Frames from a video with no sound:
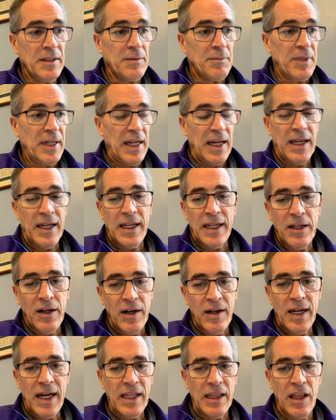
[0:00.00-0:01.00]

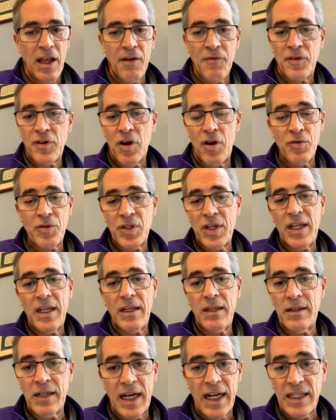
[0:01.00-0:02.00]
I love
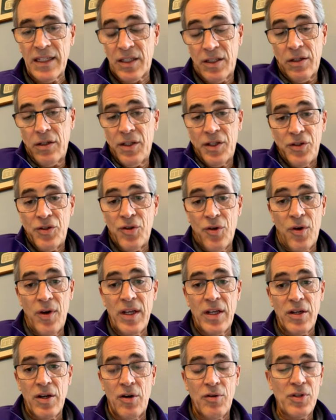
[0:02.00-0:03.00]
coaching. I still enjoy
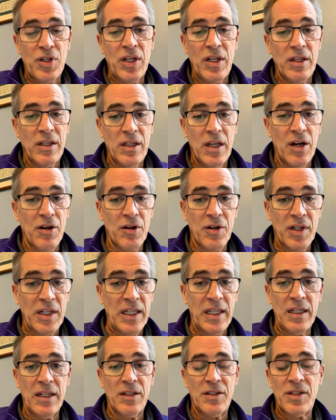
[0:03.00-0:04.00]
coaching younger
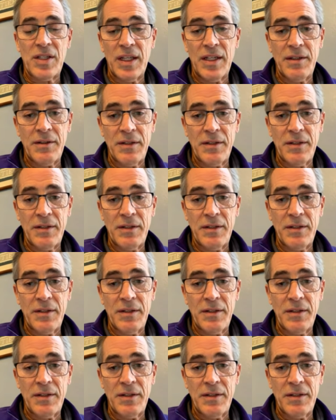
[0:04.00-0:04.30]
kids